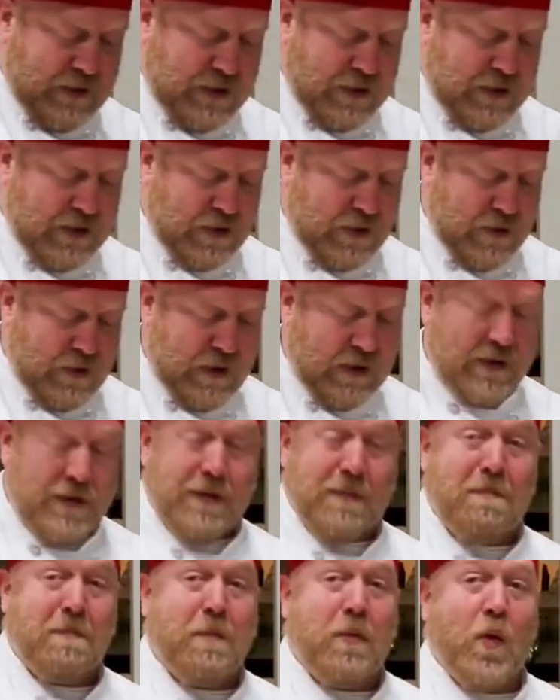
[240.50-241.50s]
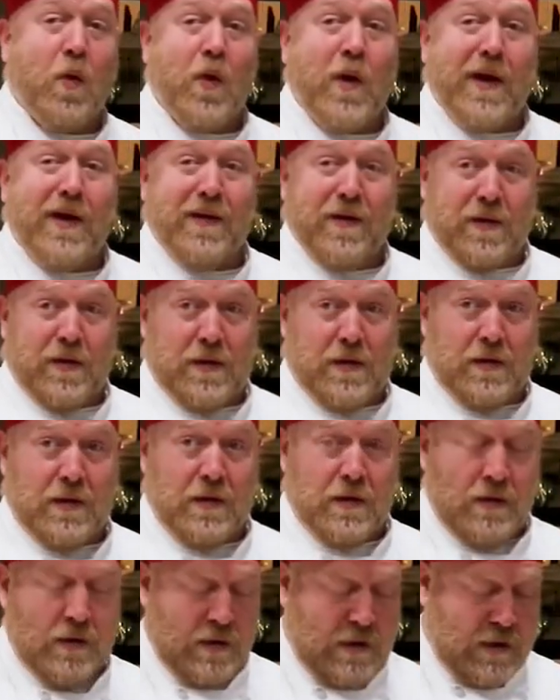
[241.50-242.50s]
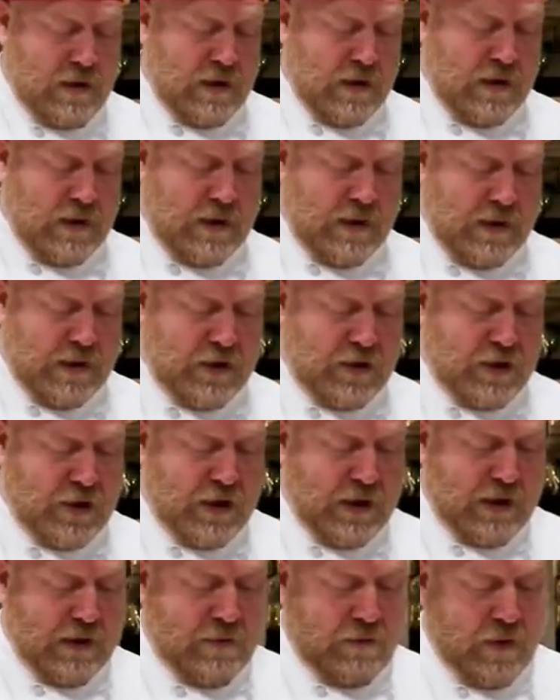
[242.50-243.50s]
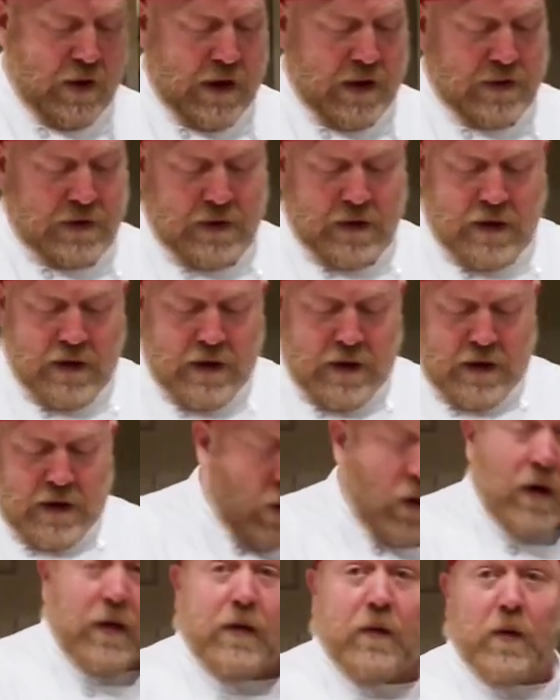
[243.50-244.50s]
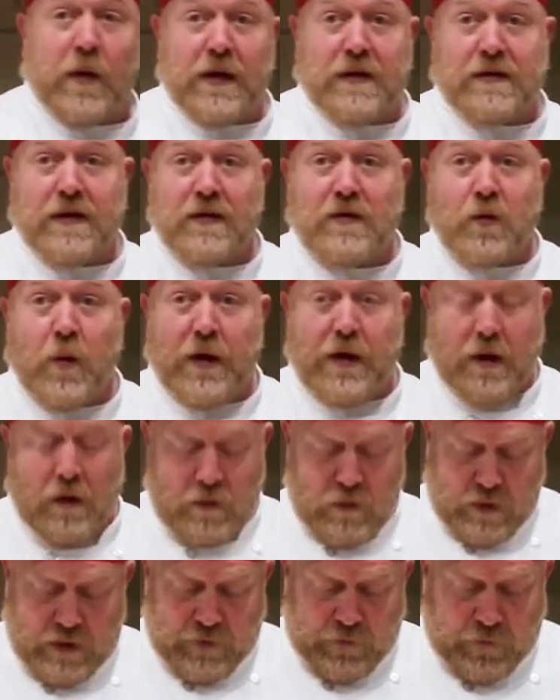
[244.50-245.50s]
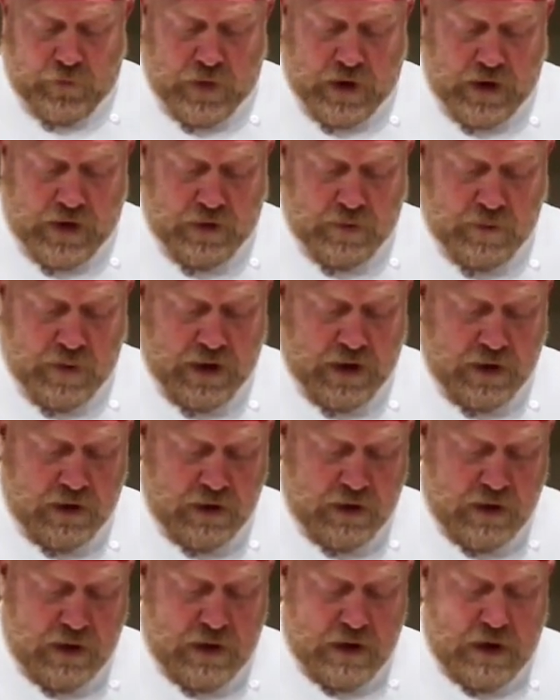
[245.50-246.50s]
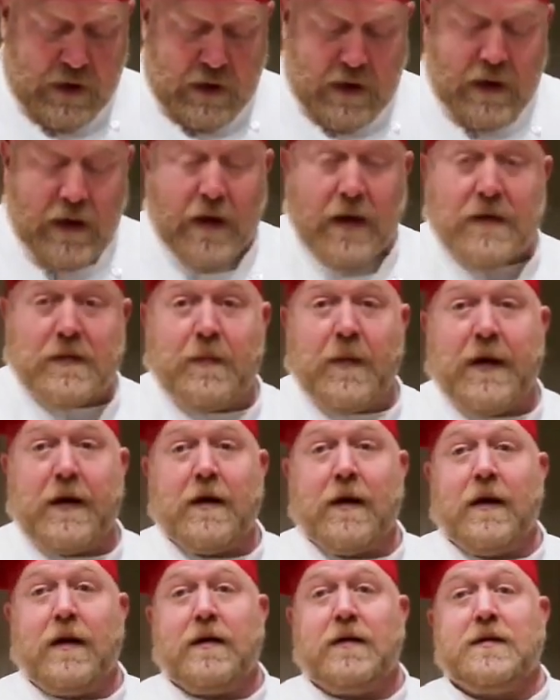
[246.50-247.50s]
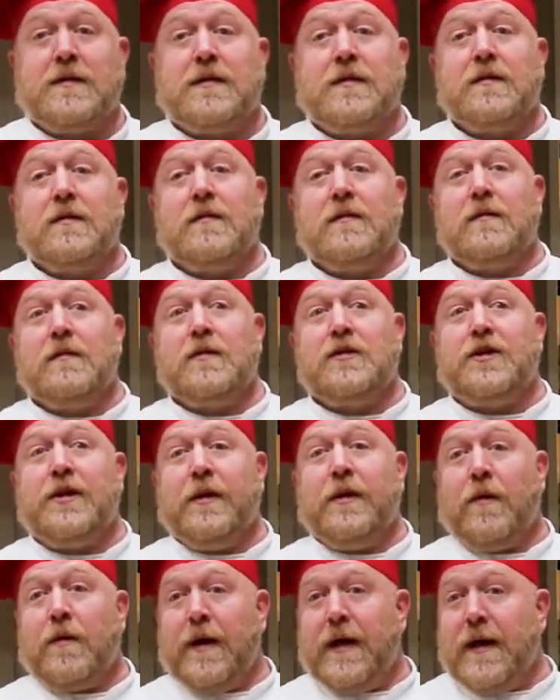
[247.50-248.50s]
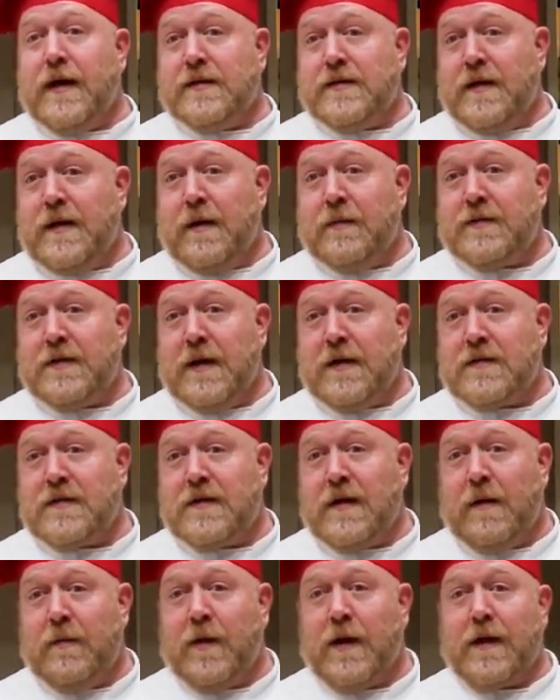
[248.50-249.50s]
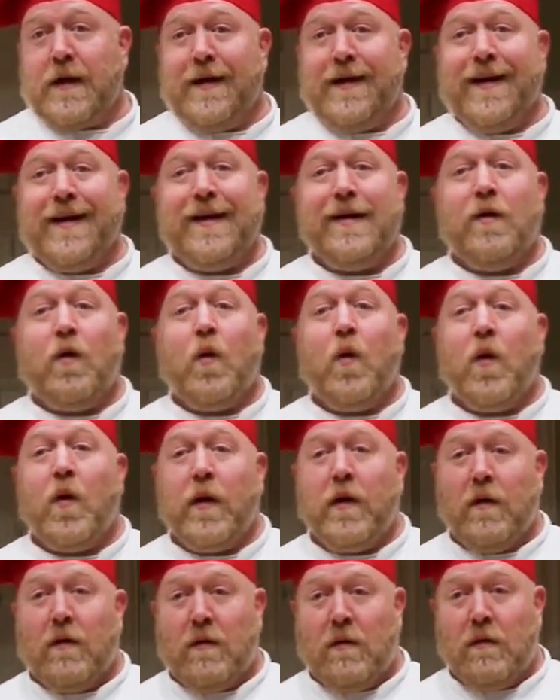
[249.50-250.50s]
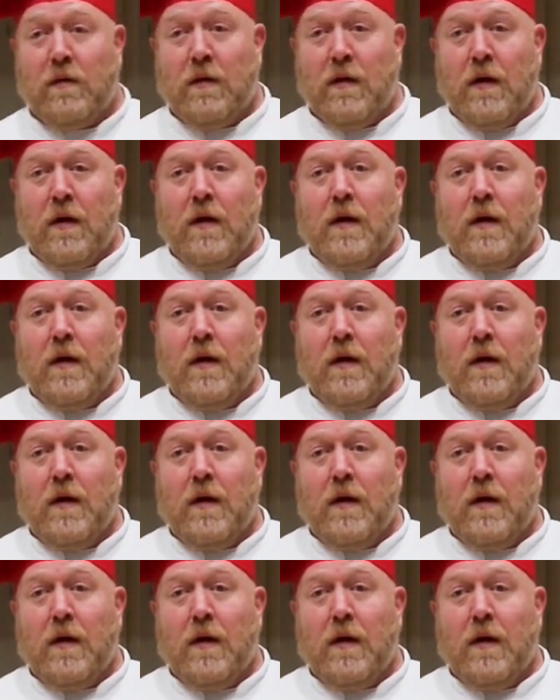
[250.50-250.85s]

just going to boil this chicken breast. One of the reasons we don't want to fry the meat is because she already has an upset stomach and any oil